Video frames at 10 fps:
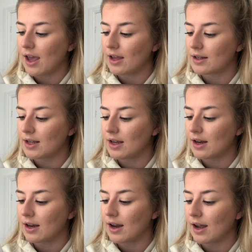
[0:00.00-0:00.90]
18,
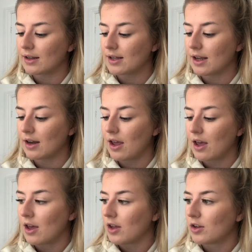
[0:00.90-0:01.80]
19,
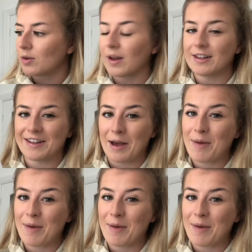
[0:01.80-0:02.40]
20.